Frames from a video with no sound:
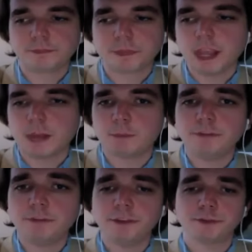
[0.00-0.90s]
And
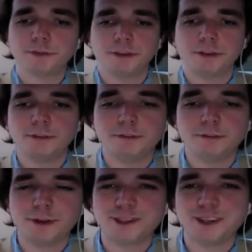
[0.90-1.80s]
previs, for the
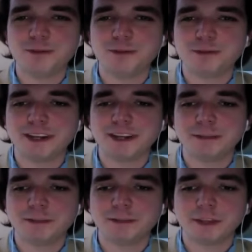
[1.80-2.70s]
folks at home who might not
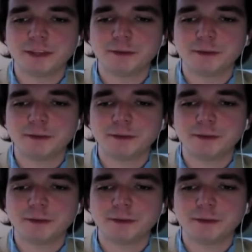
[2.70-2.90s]
be familiar with